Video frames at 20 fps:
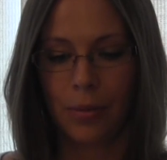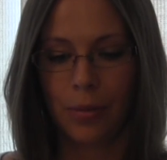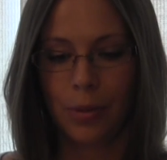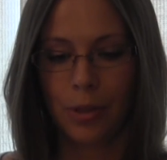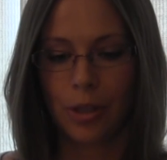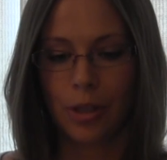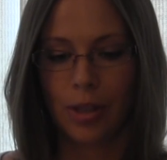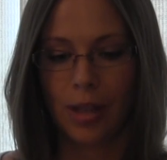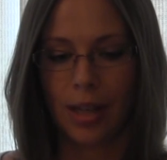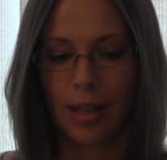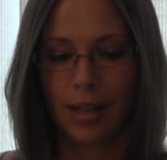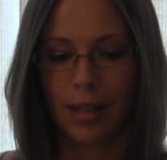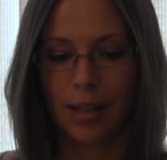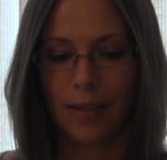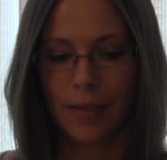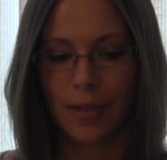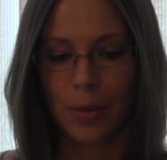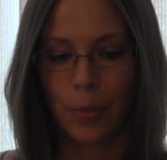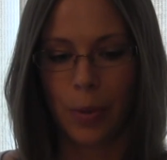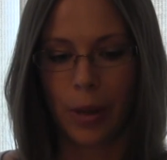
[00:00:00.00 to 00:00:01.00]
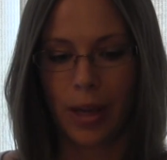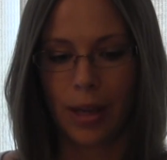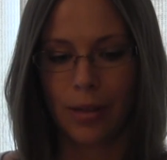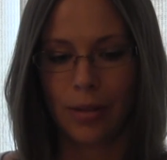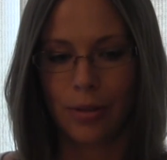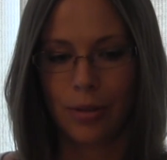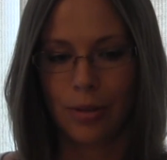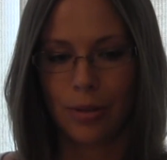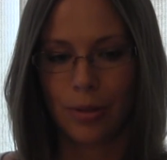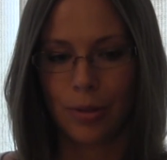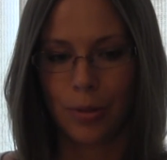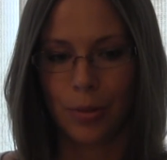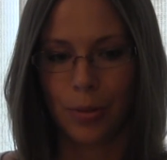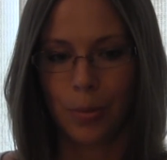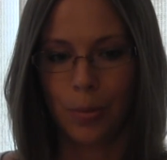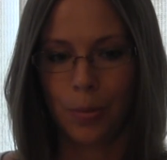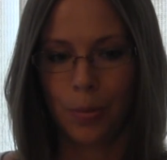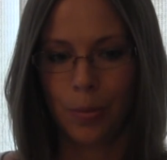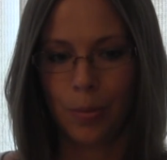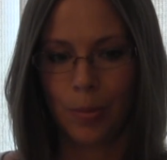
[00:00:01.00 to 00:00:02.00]
which then gives way to
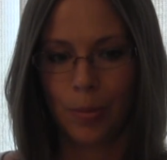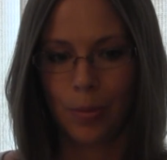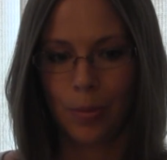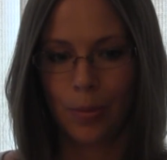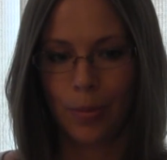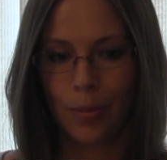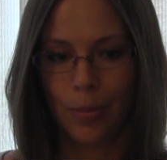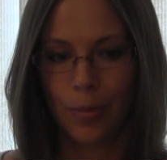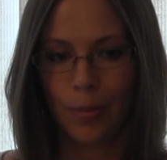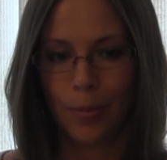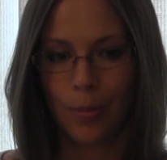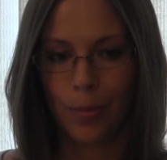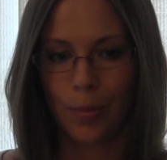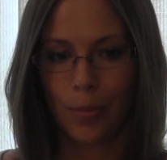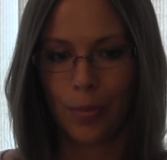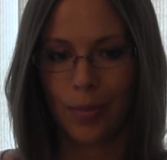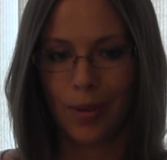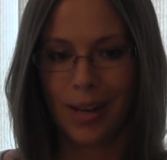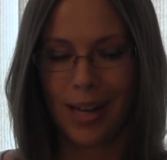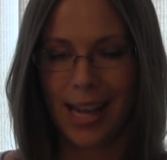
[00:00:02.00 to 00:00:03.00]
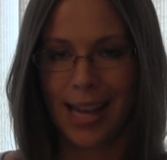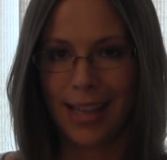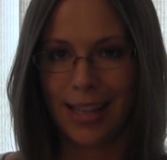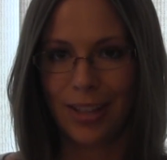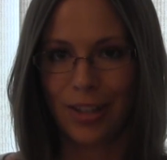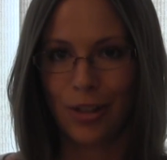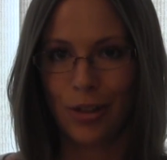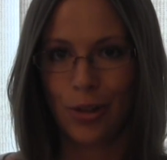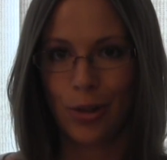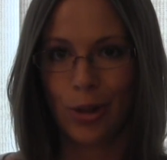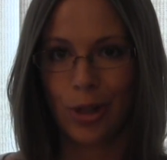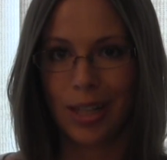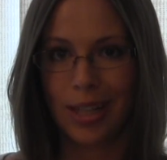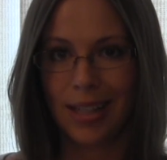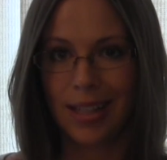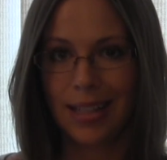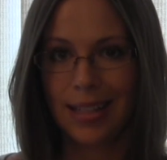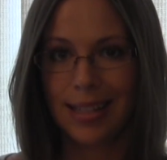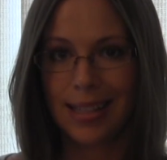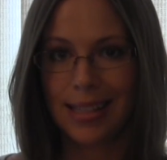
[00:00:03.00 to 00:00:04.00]
naked
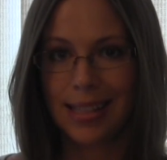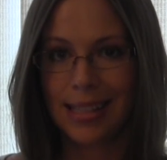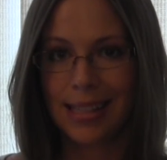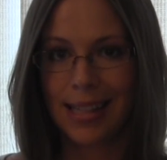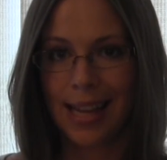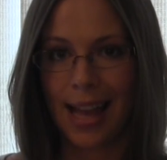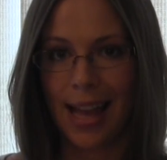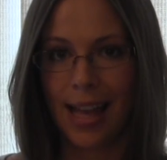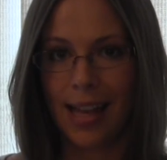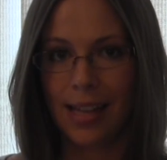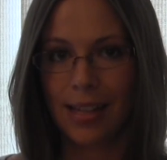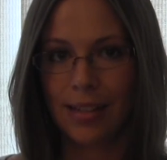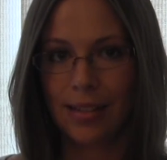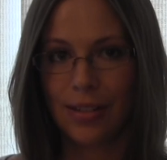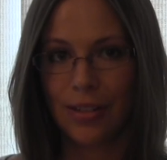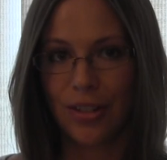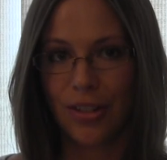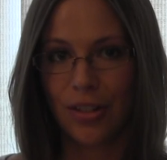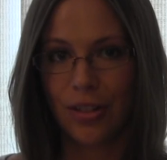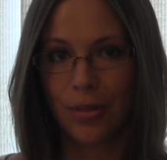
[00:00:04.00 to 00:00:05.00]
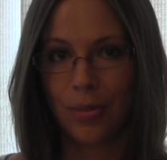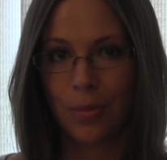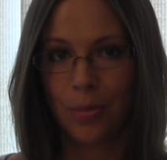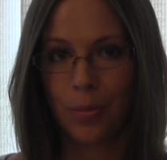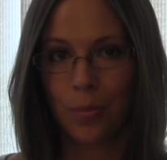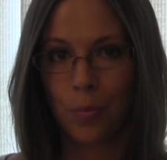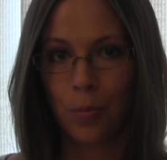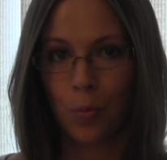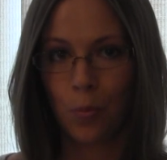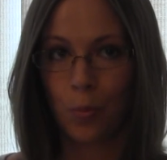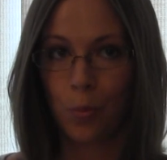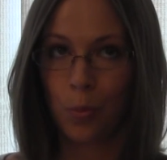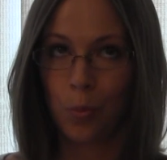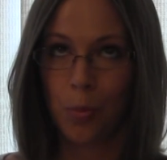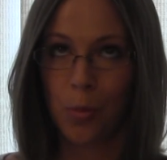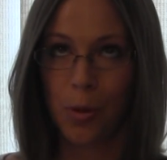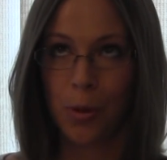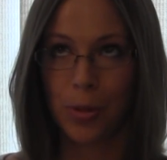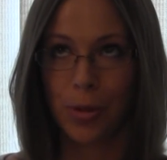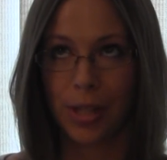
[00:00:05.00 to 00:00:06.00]
trees and
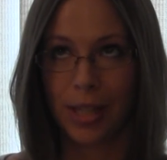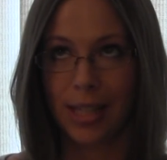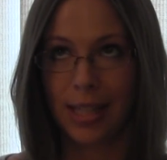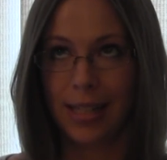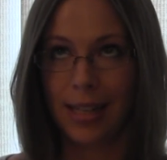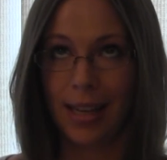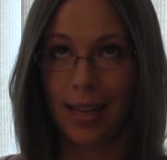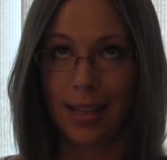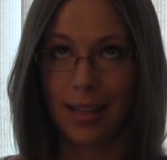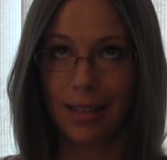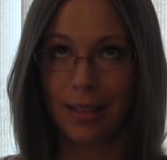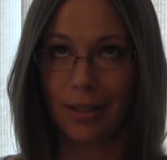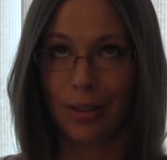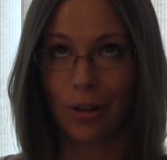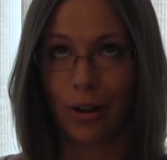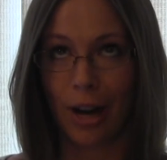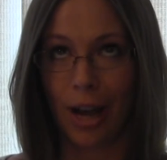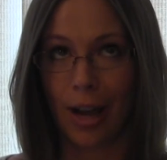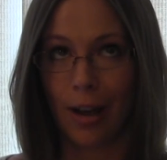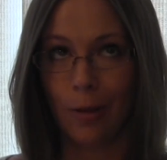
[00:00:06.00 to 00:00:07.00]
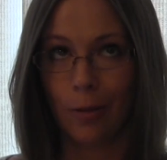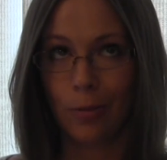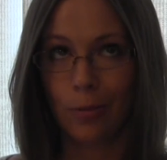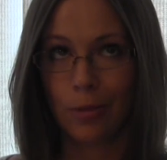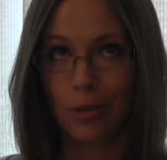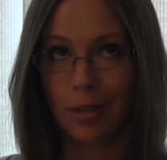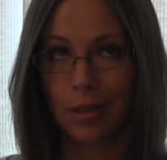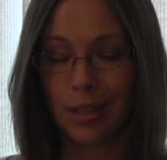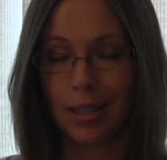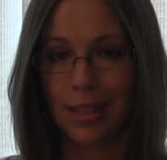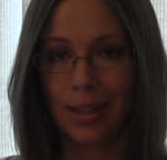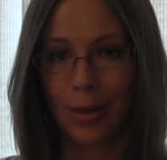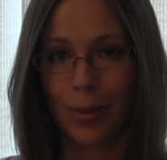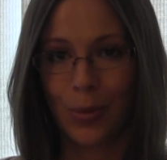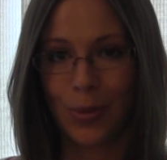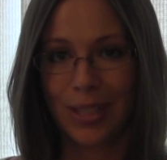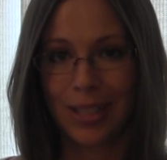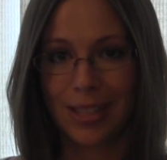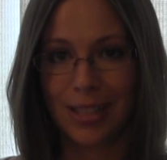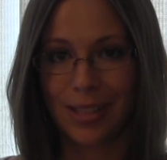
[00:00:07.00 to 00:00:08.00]
mostly naked ground in the
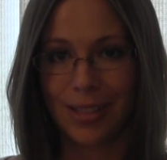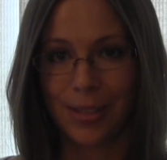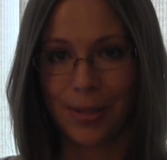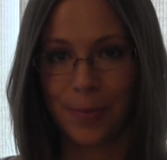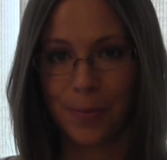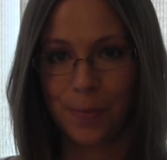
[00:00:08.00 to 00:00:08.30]
winter.